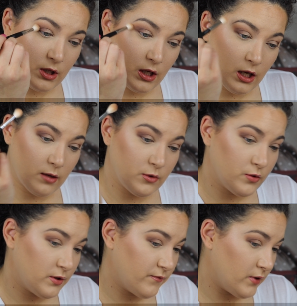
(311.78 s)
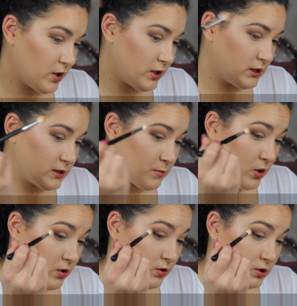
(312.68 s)
And I'm doing very
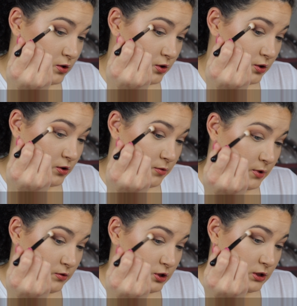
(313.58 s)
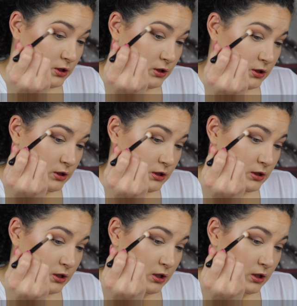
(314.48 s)
small circular motions